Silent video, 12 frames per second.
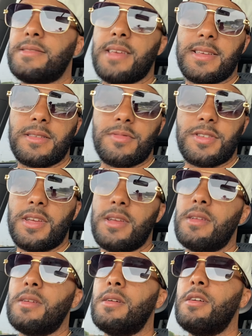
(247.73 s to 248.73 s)
say some
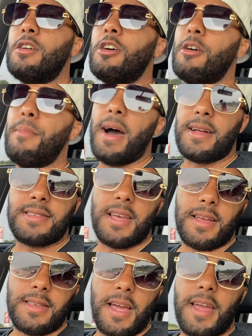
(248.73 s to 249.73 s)
shit about
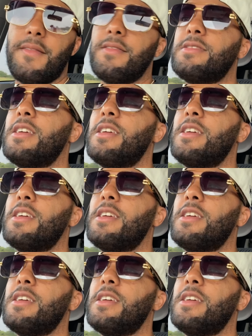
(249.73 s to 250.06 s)
Tank Davis.